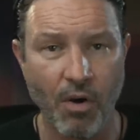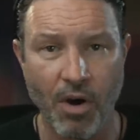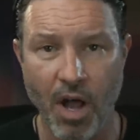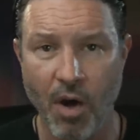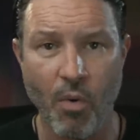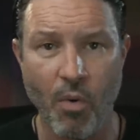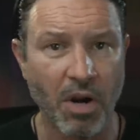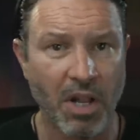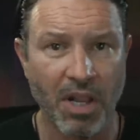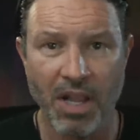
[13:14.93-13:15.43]
I
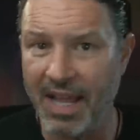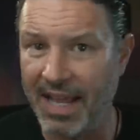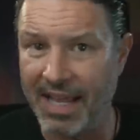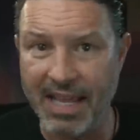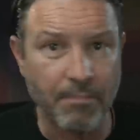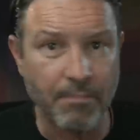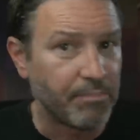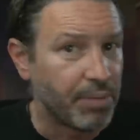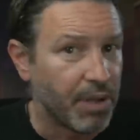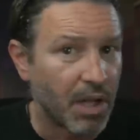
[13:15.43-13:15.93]
want to like
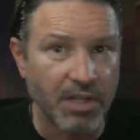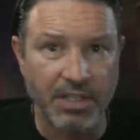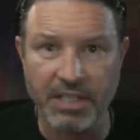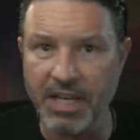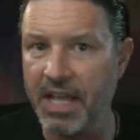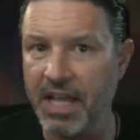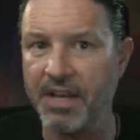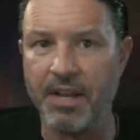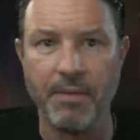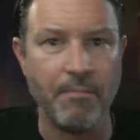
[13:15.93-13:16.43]
get plugged
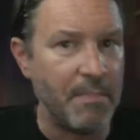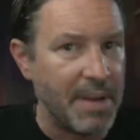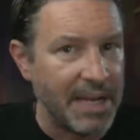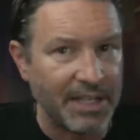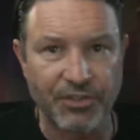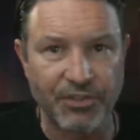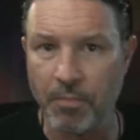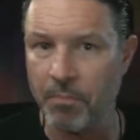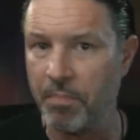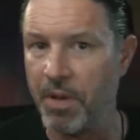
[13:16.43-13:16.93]
in and meet
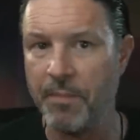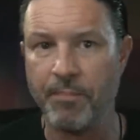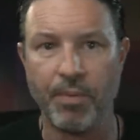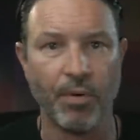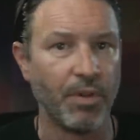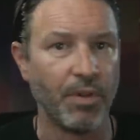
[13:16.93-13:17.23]
some people